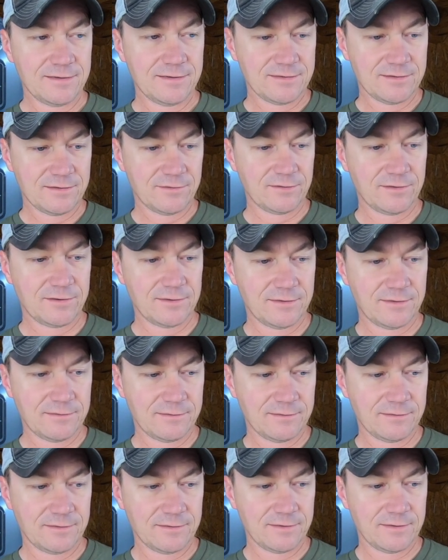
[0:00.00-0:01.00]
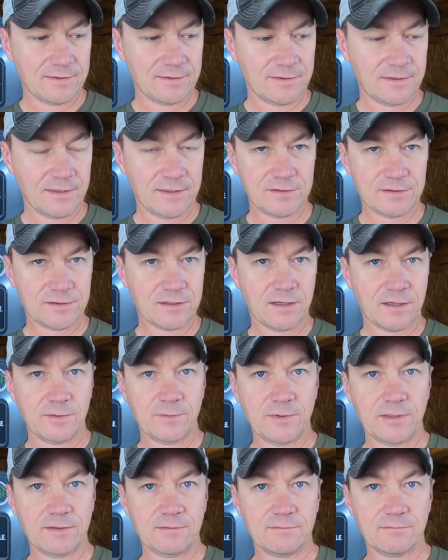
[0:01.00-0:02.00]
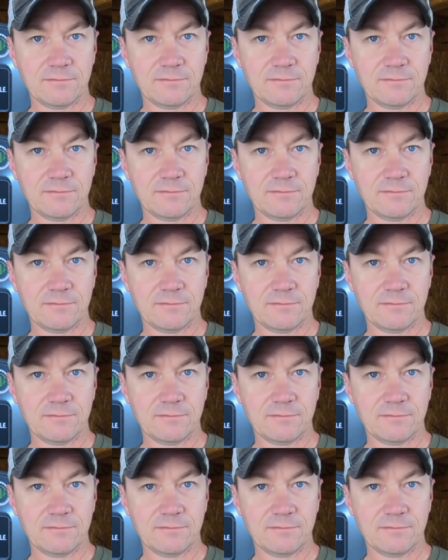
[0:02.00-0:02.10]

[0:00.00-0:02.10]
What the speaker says: So yeah, just comment